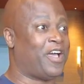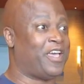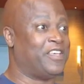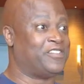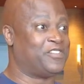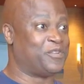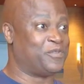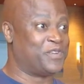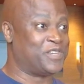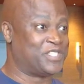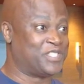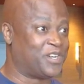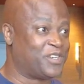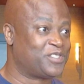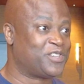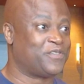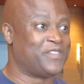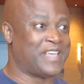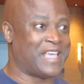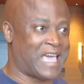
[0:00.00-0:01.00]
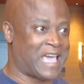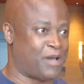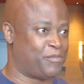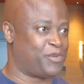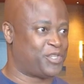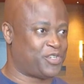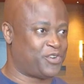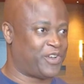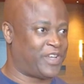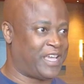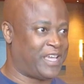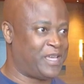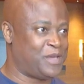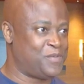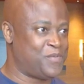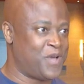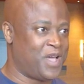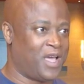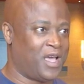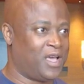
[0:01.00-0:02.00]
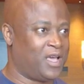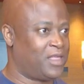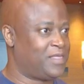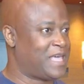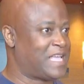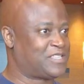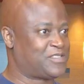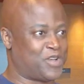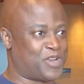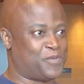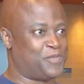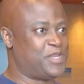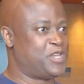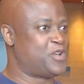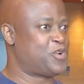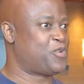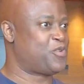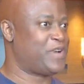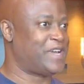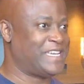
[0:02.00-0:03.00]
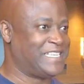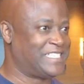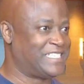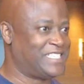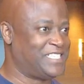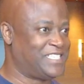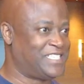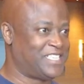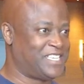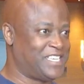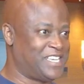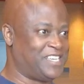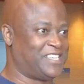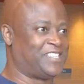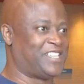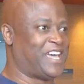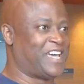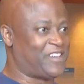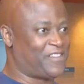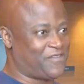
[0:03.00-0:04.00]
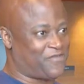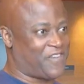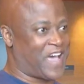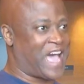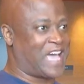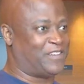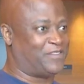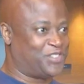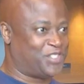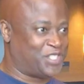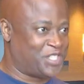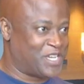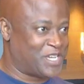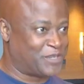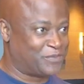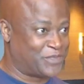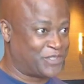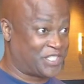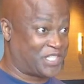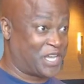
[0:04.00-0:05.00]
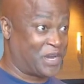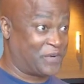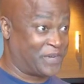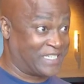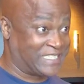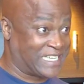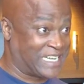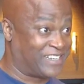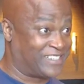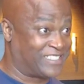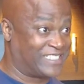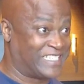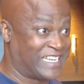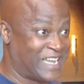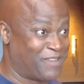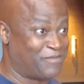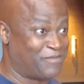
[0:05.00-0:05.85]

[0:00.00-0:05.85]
as the result of the amateur game. That's going to be crazy, seeing like five GMs staring down at an